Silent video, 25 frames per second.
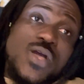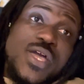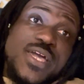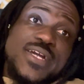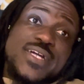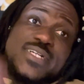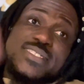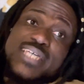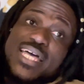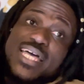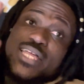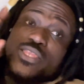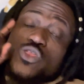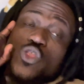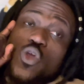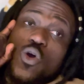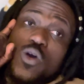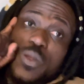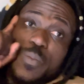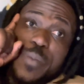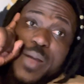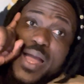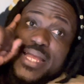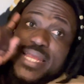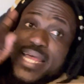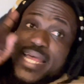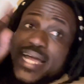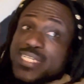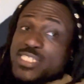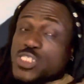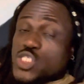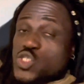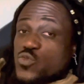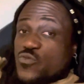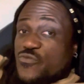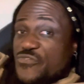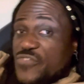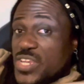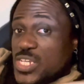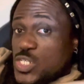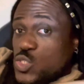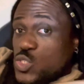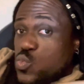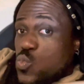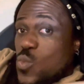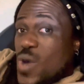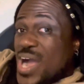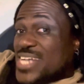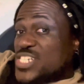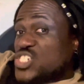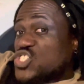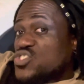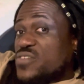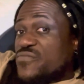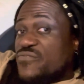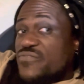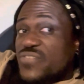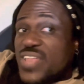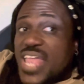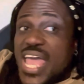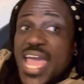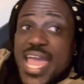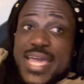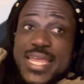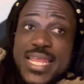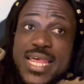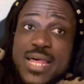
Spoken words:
Because I thought about it. I just finished watching the Vlad.